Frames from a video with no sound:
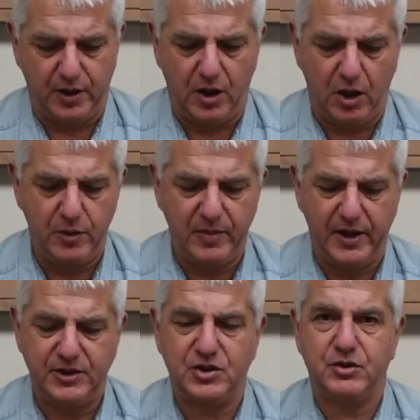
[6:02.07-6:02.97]

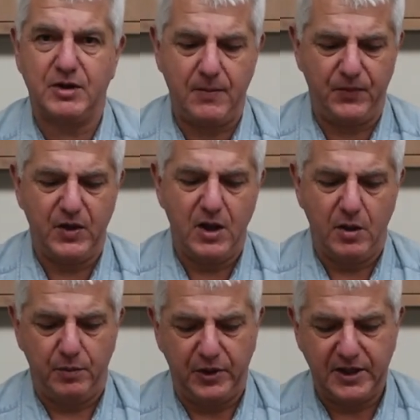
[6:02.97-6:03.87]
homemade strap.
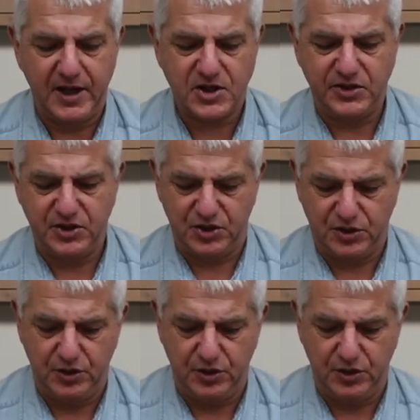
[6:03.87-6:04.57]
You can actually just